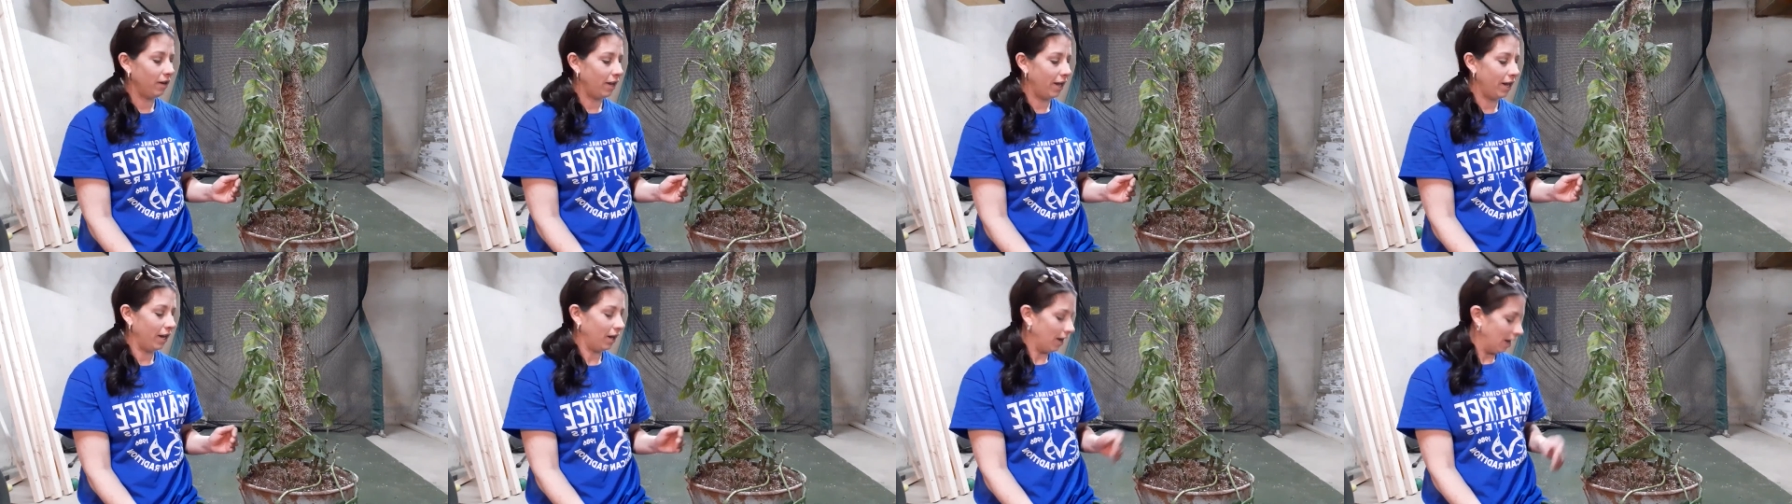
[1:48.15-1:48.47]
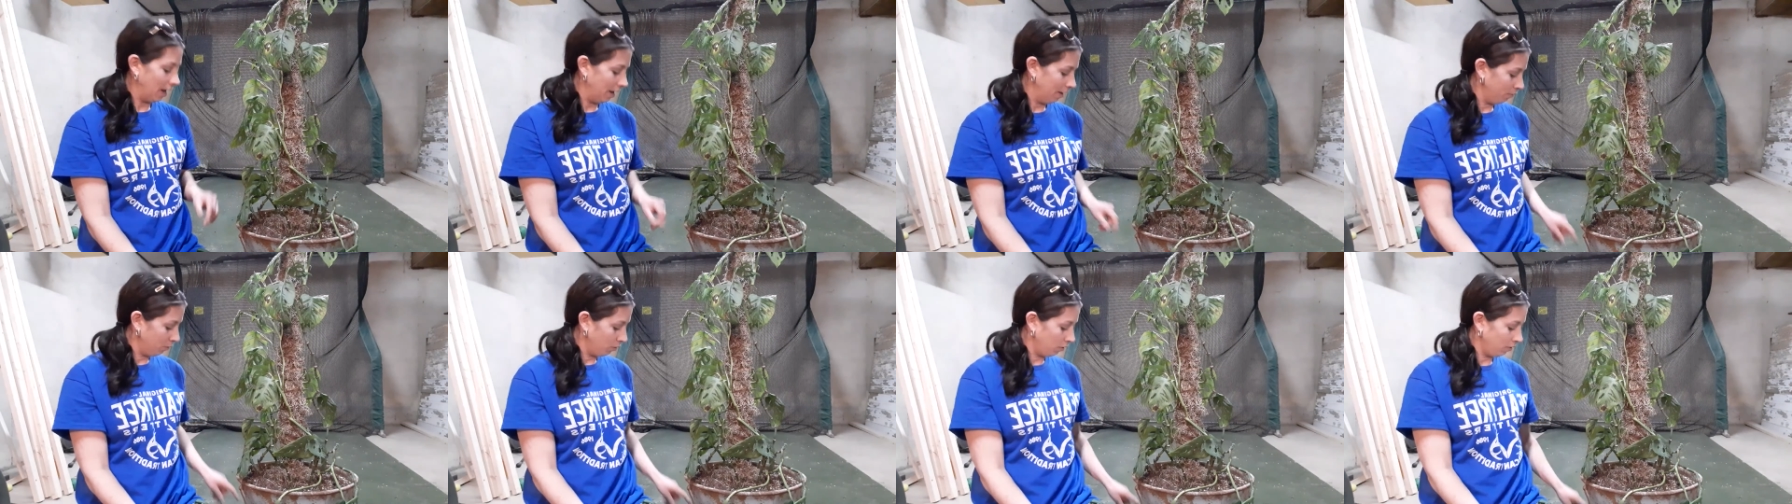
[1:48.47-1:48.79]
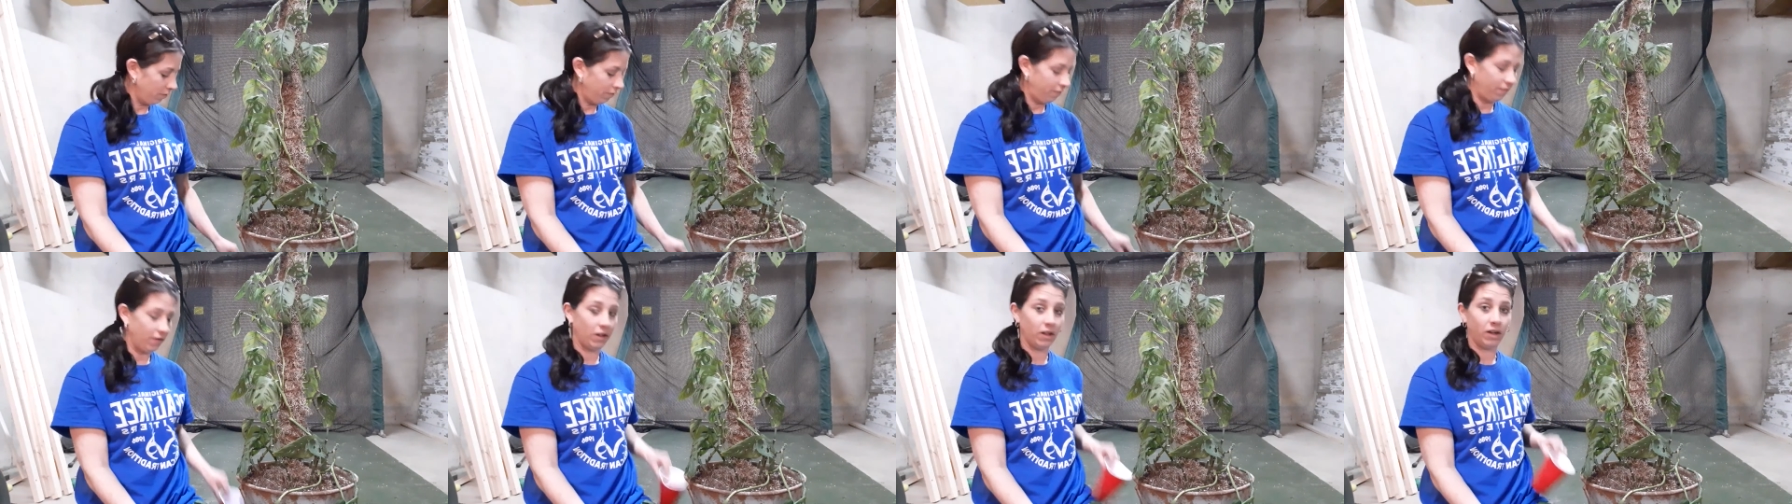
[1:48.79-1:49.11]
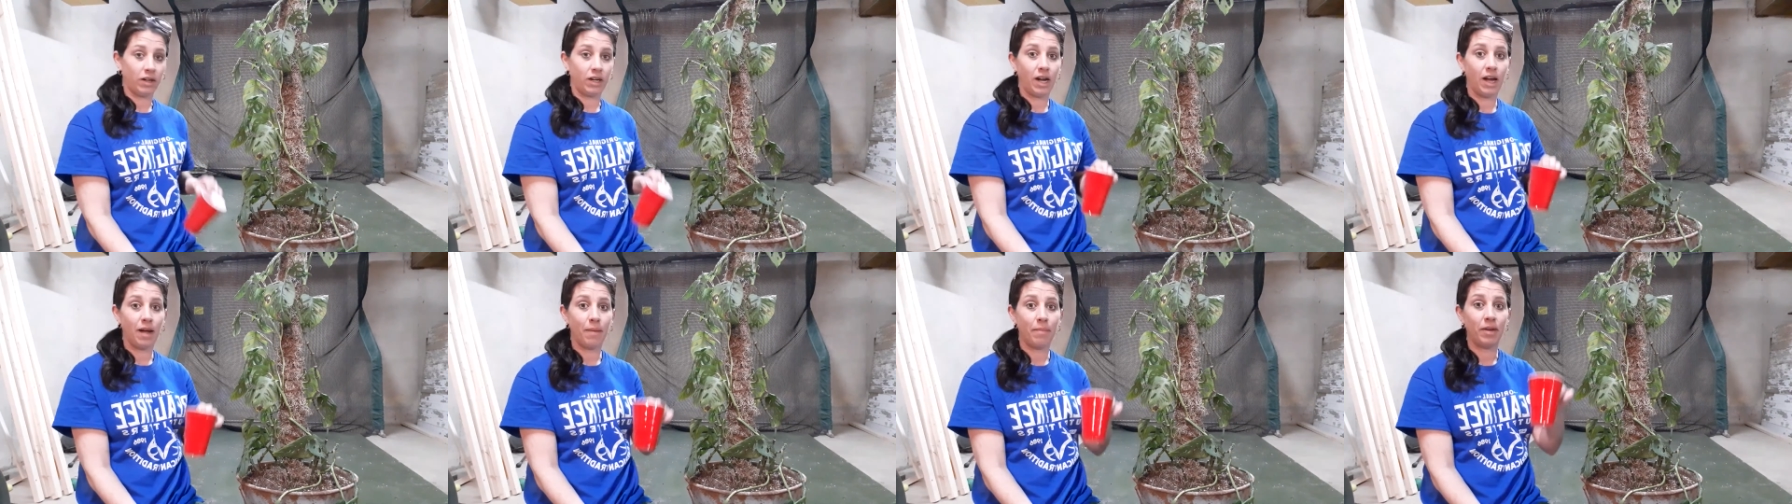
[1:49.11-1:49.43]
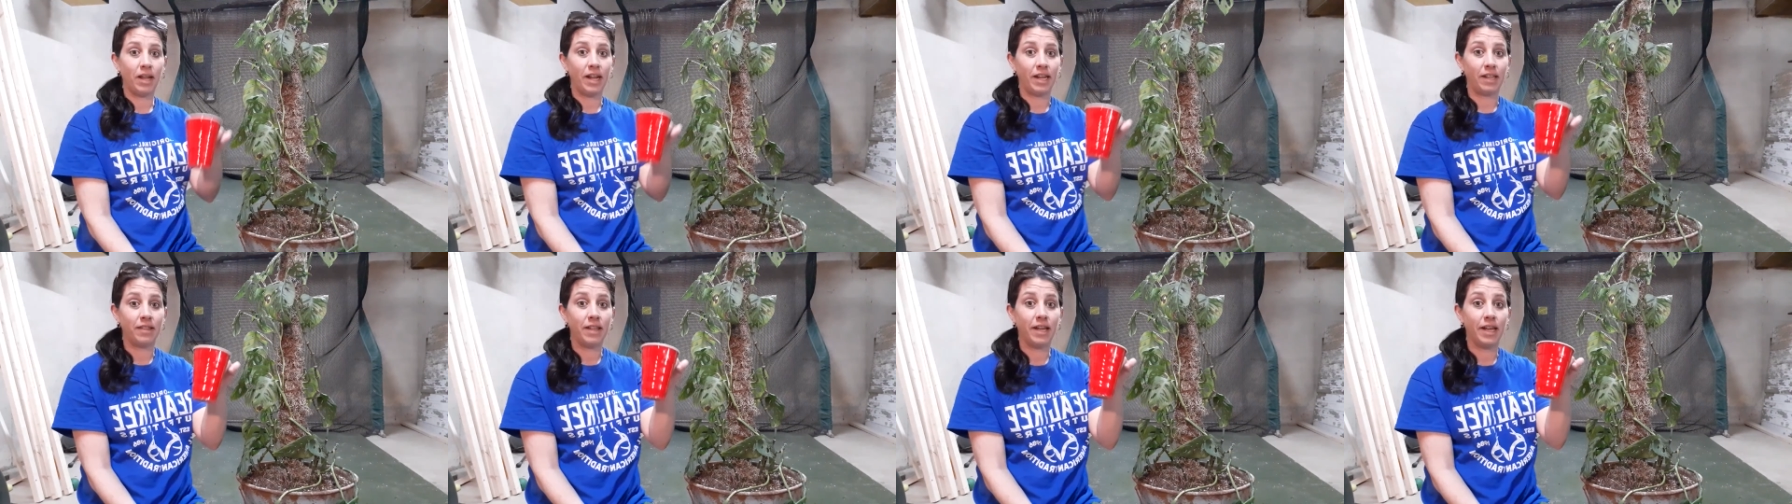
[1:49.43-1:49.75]
like I will fill a cup
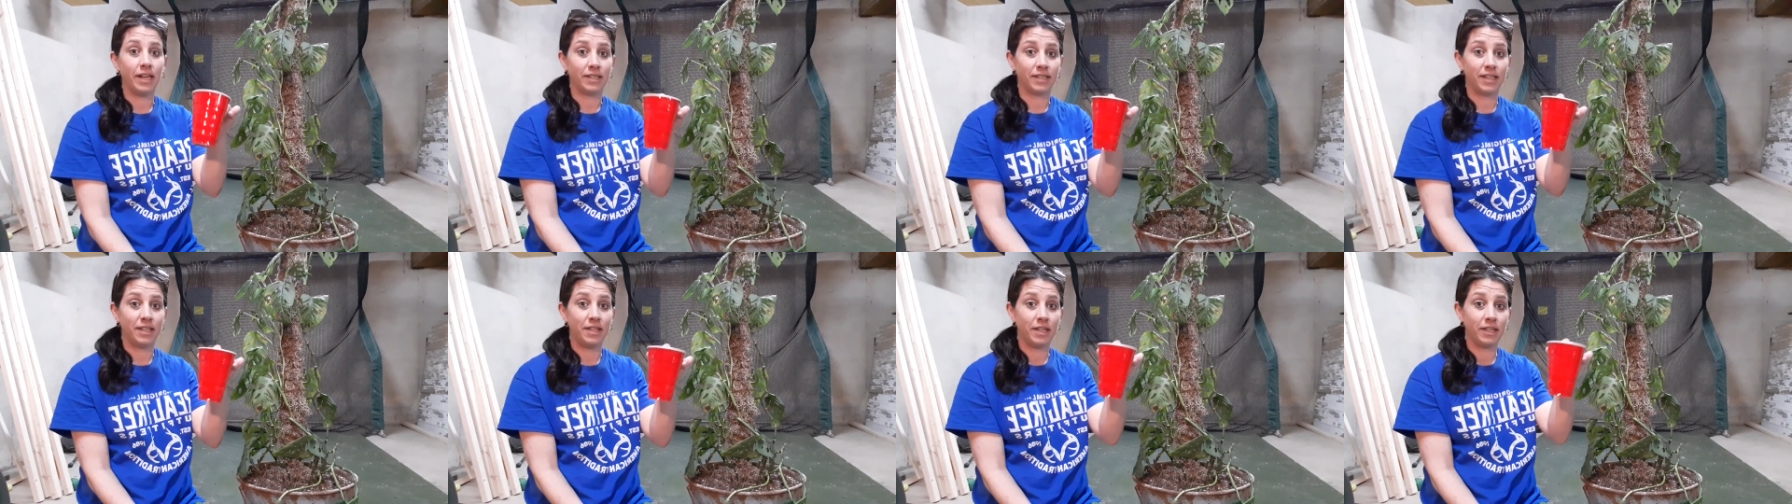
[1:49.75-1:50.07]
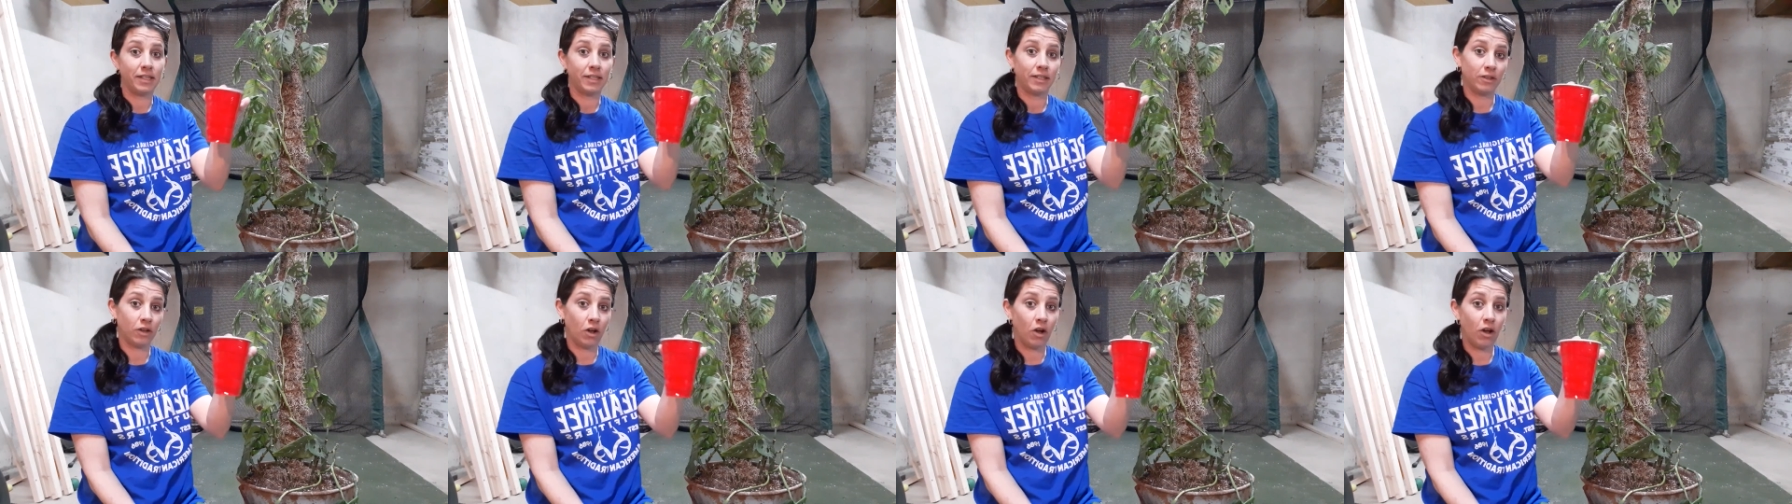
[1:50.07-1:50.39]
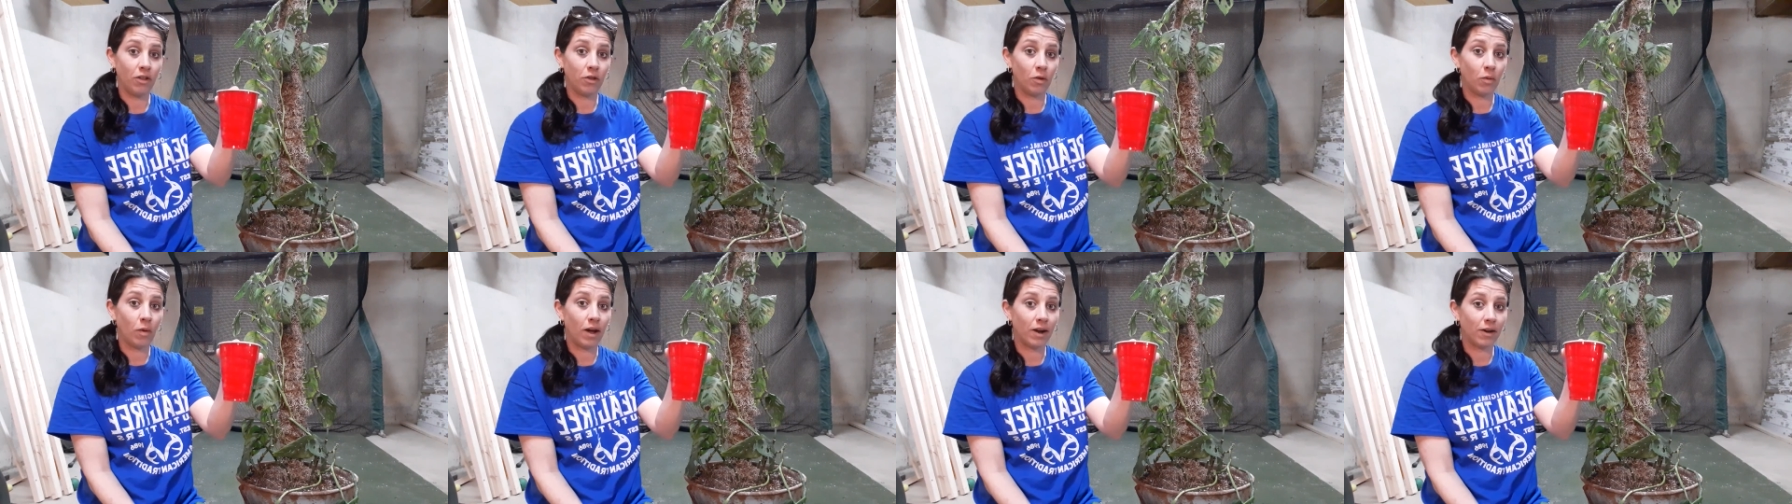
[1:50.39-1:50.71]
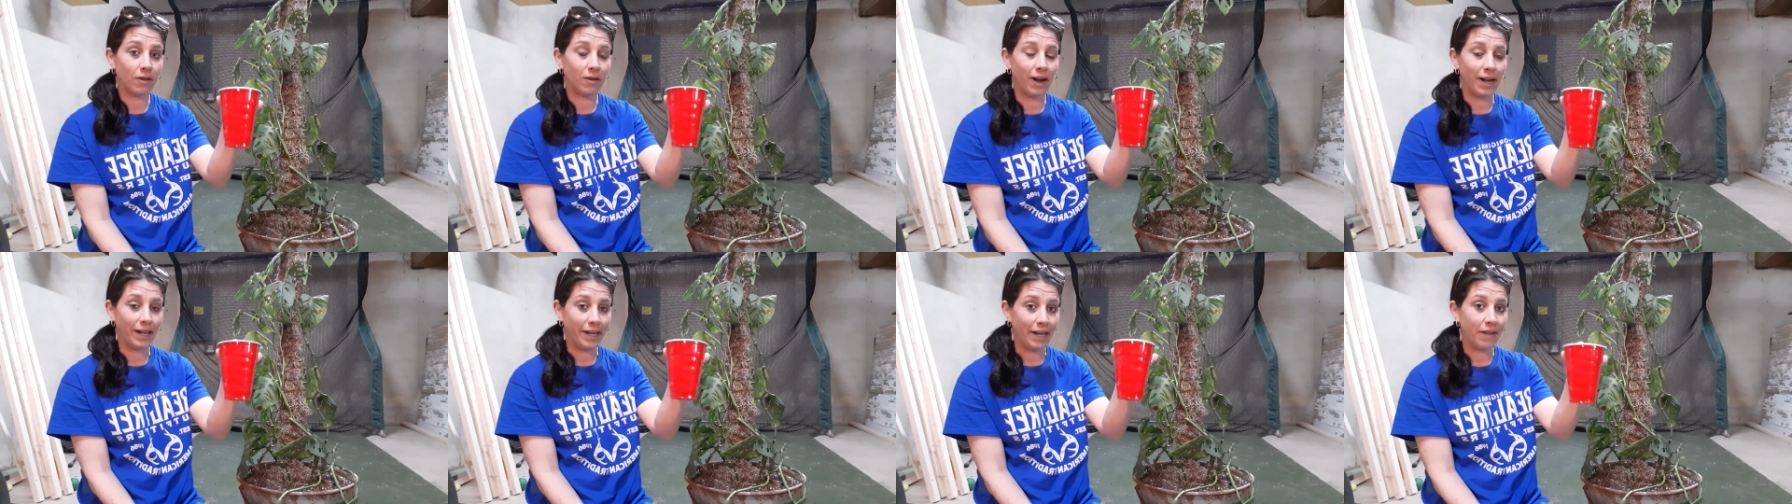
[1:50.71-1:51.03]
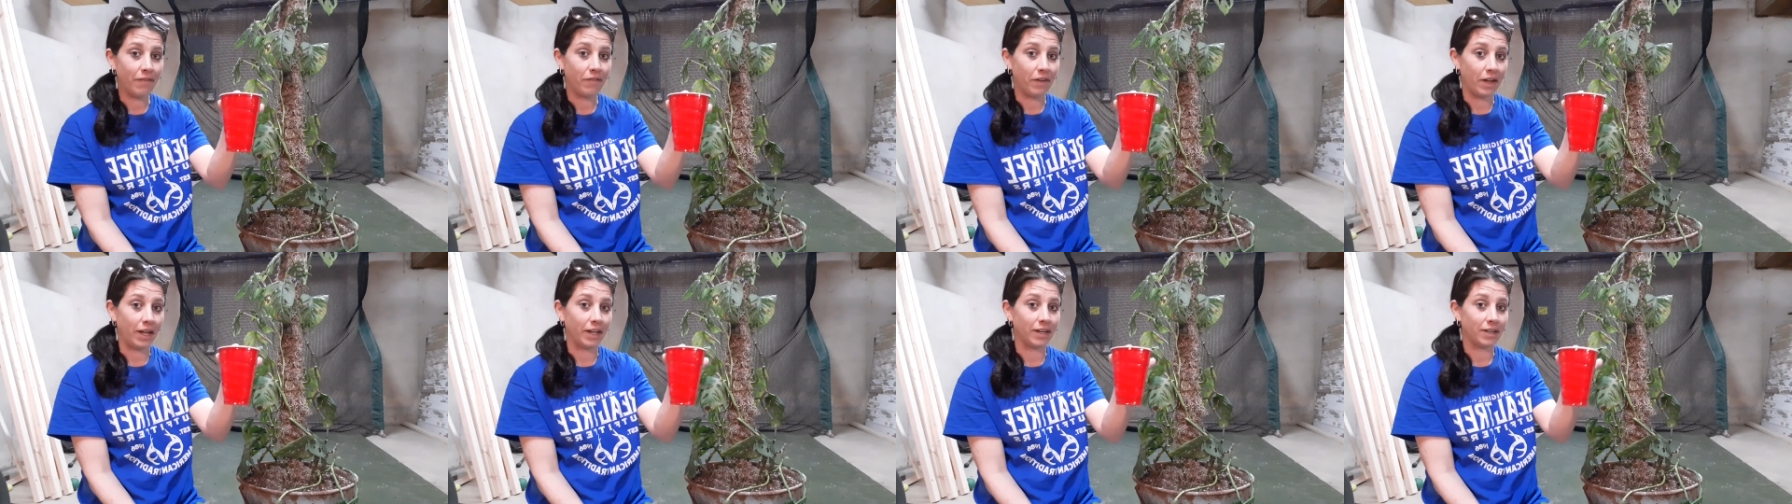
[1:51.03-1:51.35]
like this, and this is all the water I
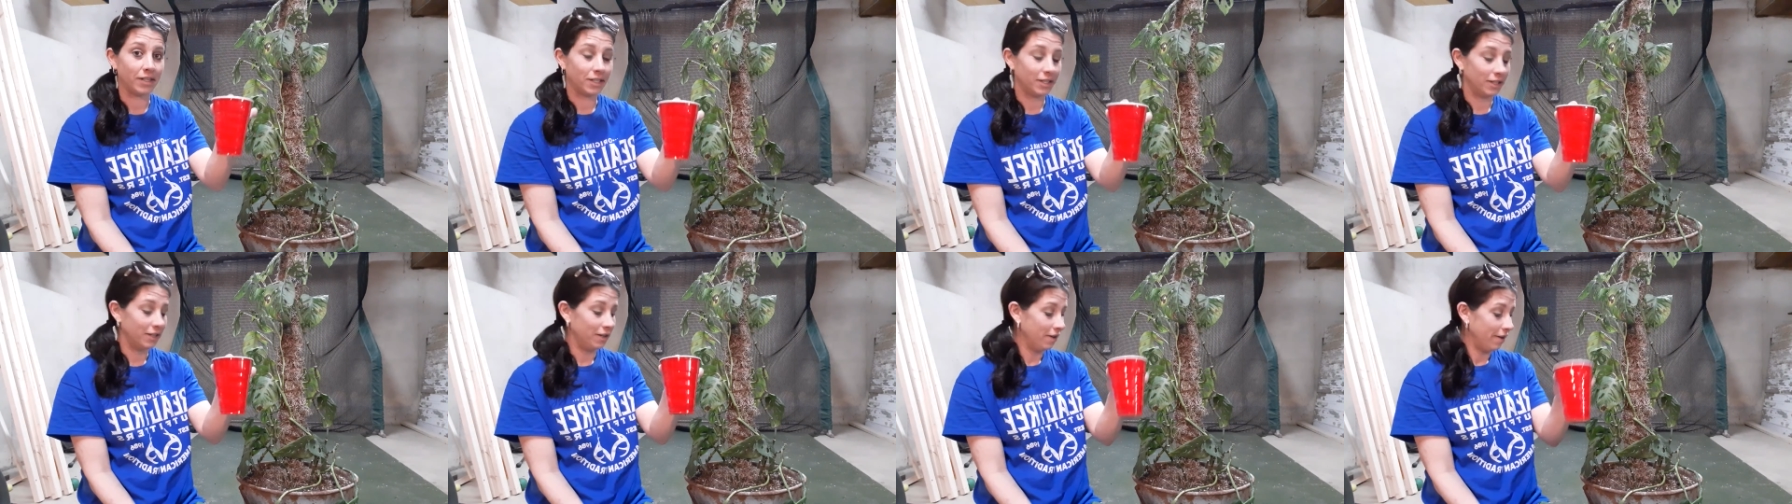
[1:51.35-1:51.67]
give it.